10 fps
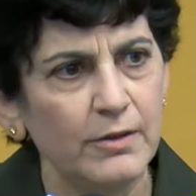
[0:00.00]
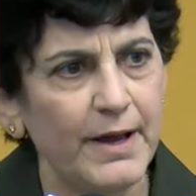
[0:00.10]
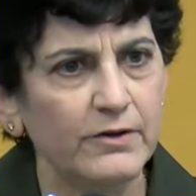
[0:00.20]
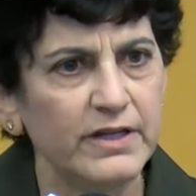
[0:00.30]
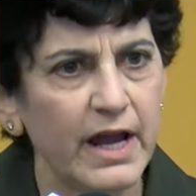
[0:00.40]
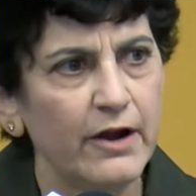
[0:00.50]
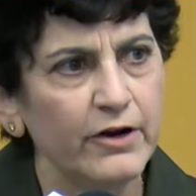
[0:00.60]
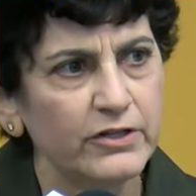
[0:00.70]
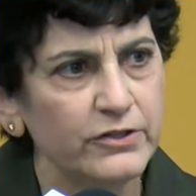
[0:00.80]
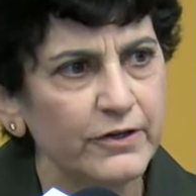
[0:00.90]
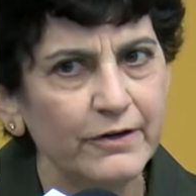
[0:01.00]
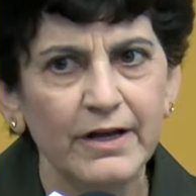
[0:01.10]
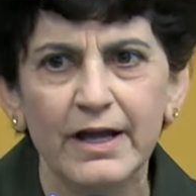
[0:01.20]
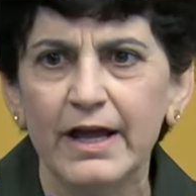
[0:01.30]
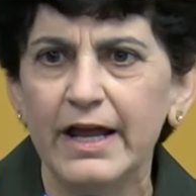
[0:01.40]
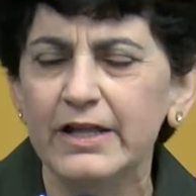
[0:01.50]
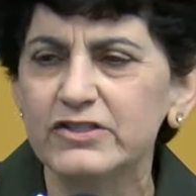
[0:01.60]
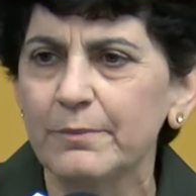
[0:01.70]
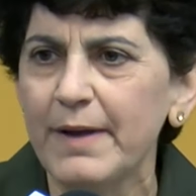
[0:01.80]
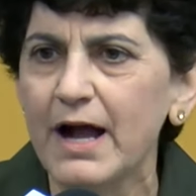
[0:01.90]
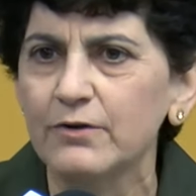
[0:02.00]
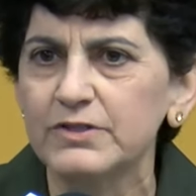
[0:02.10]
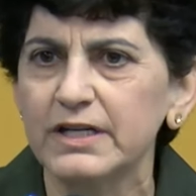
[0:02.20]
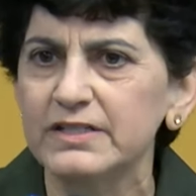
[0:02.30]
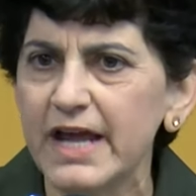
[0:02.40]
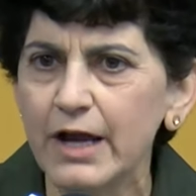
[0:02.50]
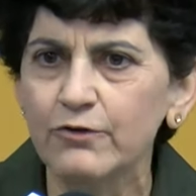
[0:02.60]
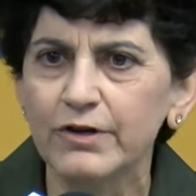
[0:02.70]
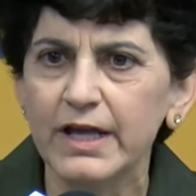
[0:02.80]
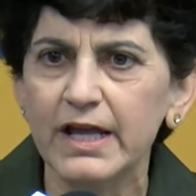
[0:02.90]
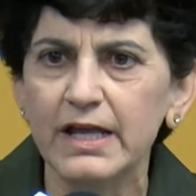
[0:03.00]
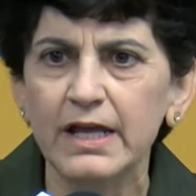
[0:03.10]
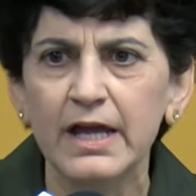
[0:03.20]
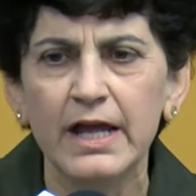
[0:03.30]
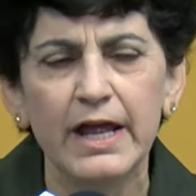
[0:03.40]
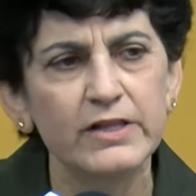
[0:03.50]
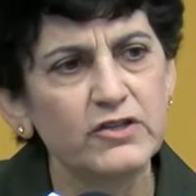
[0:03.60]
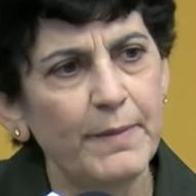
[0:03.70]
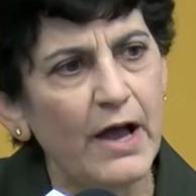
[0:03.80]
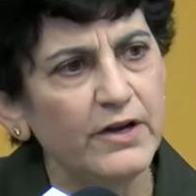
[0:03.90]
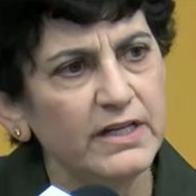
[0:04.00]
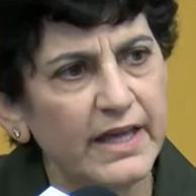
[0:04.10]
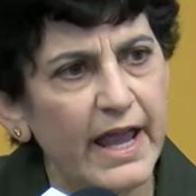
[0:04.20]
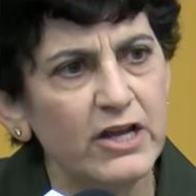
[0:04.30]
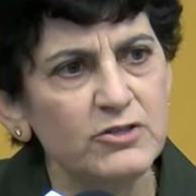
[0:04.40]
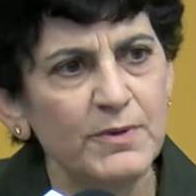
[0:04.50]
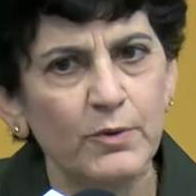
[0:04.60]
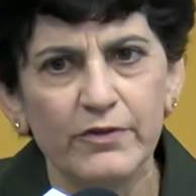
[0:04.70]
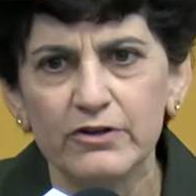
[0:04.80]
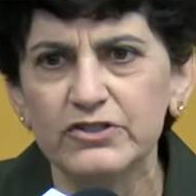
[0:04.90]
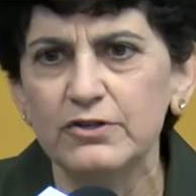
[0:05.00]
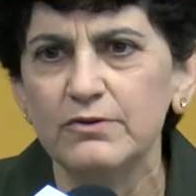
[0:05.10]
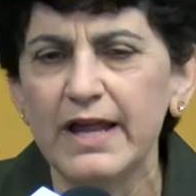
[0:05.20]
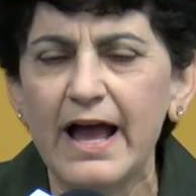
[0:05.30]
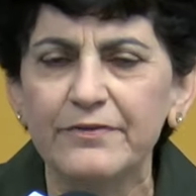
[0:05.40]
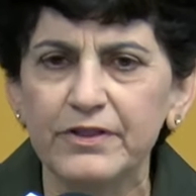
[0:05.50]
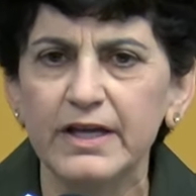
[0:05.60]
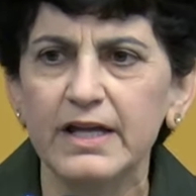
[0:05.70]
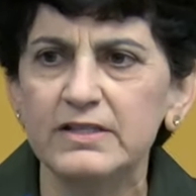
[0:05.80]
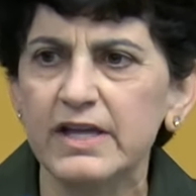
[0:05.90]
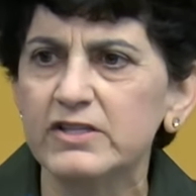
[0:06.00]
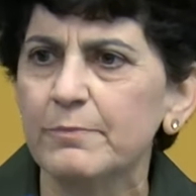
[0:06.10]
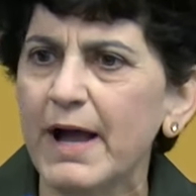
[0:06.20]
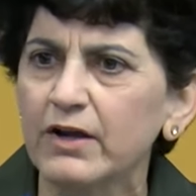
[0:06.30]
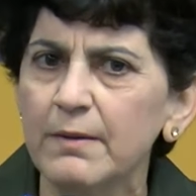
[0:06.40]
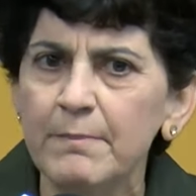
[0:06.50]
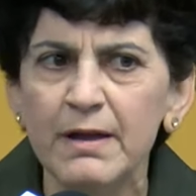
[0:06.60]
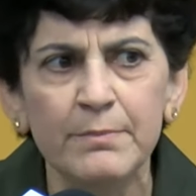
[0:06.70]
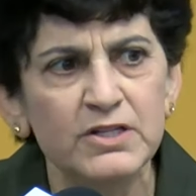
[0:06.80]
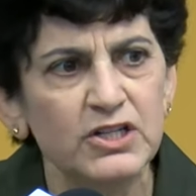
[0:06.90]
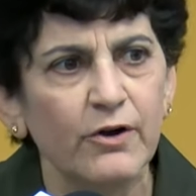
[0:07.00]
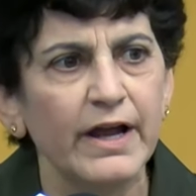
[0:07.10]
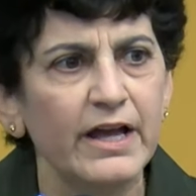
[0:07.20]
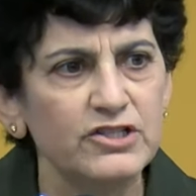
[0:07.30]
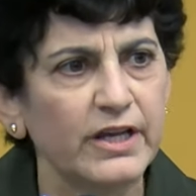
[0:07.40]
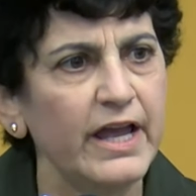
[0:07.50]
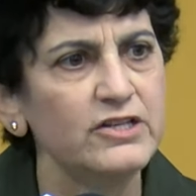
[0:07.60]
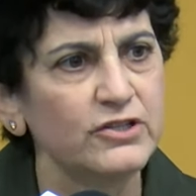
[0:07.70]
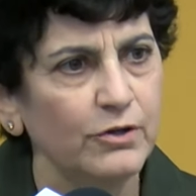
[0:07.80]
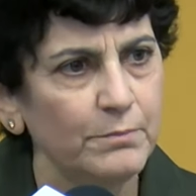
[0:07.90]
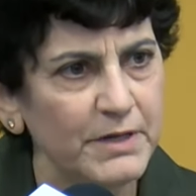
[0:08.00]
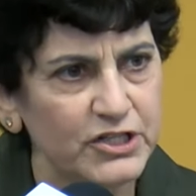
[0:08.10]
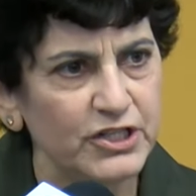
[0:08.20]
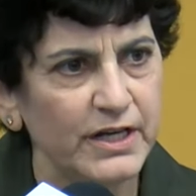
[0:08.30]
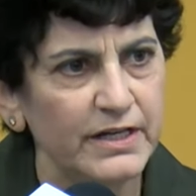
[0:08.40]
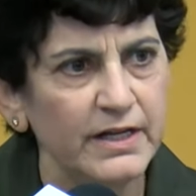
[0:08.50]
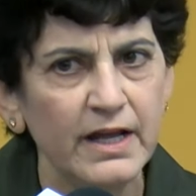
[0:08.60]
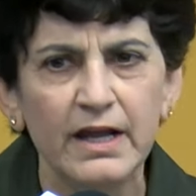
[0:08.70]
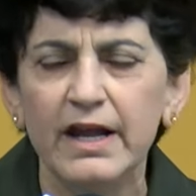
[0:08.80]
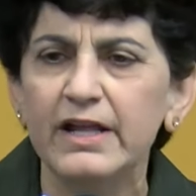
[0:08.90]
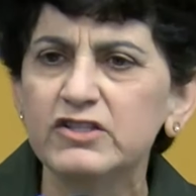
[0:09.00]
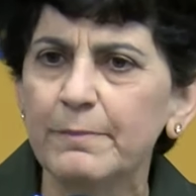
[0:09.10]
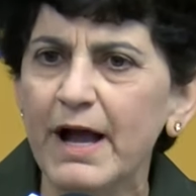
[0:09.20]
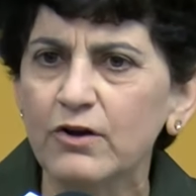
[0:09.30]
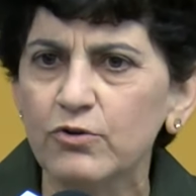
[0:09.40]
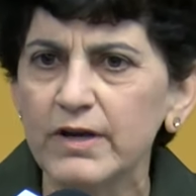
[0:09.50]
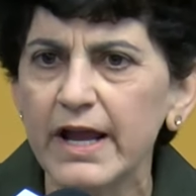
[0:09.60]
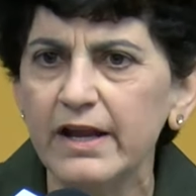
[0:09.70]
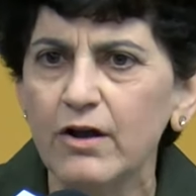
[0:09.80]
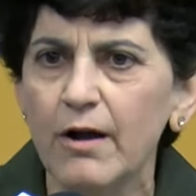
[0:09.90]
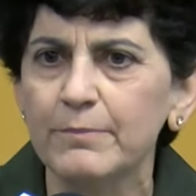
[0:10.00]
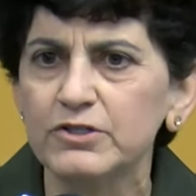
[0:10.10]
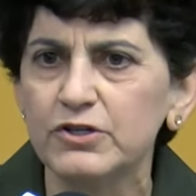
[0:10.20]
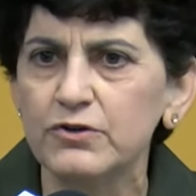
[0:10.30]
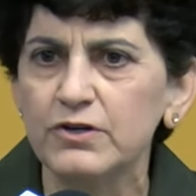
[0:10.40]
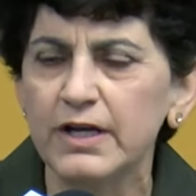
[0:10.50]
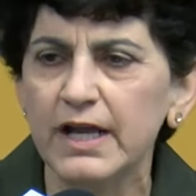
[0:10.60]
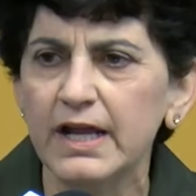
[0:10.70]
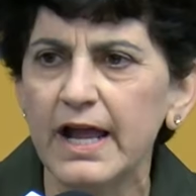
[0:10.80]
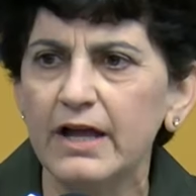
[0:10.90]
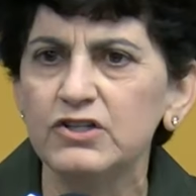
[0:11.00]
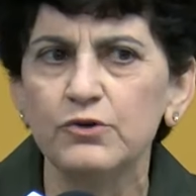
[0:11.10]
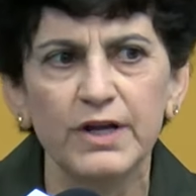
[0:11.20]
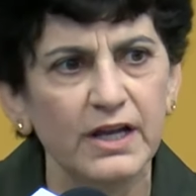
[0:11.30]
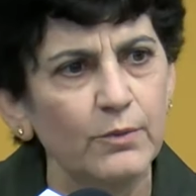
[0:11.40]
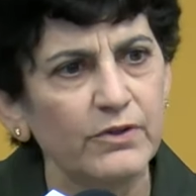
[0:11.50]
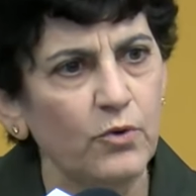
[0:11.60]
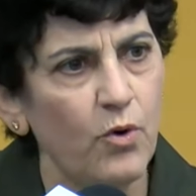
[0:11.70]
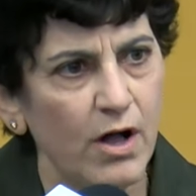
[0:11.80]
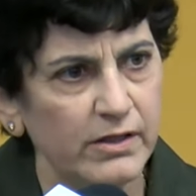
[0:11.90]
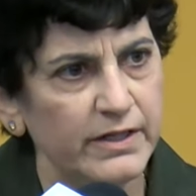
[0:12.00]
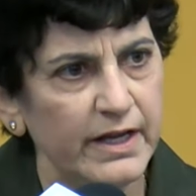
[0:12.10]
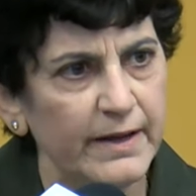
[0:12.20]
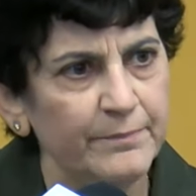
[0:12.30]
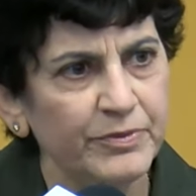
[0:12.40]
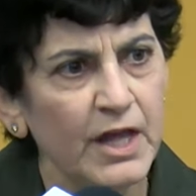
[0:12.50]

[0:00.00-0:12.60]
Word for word: about character, it's about integrity, it's about engagement with our student athletes, it's about commitment to our educational mission, it's about creating opportunity and doing it with quality.